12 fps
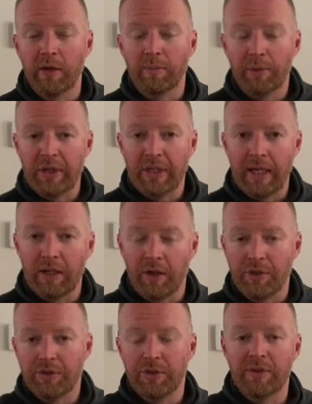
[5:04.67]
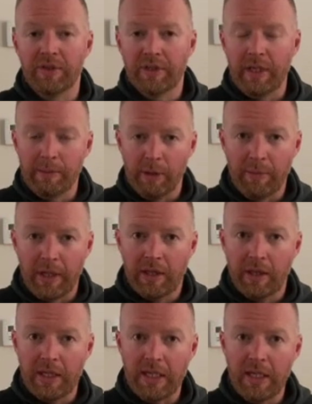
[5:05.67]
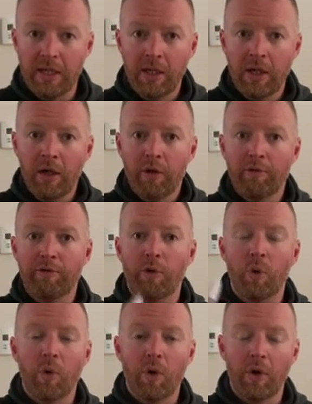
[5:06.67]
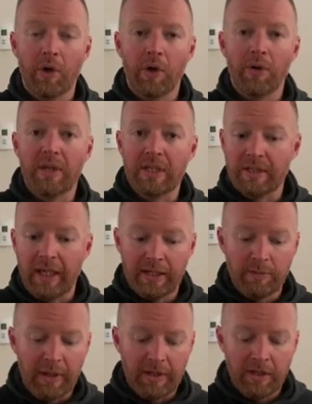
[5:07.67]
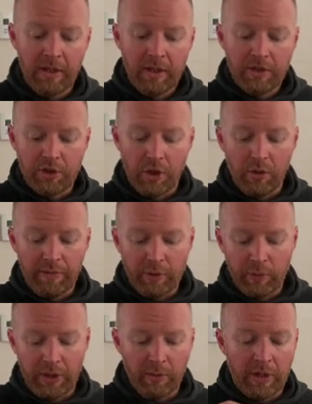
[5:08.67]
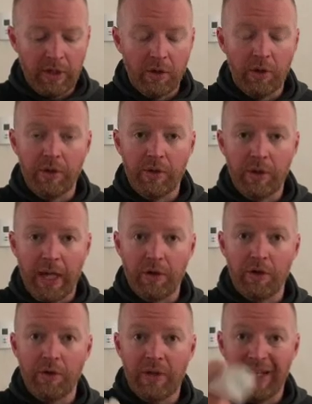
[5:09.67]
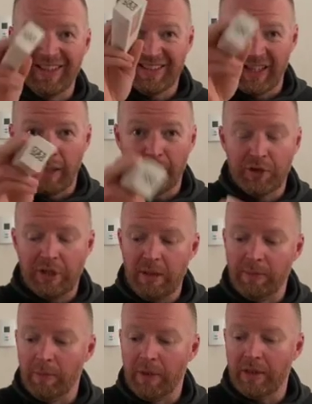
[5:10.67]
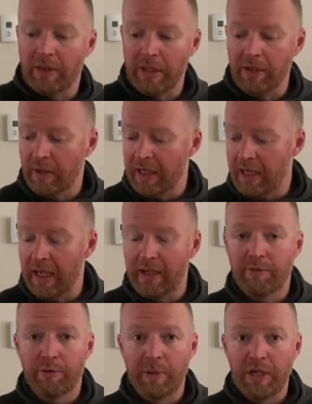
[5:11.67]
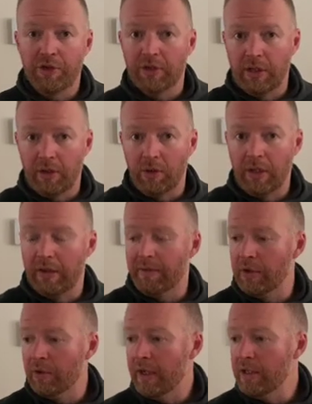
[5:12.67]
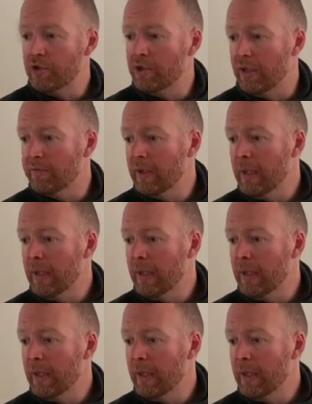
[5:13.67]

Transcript: and putting that onto the Skimo Monthly for this next month. So if you really want to know how to do that, sign up for Skimo Monthly. You'll get that information and a whole lot of other great stuff.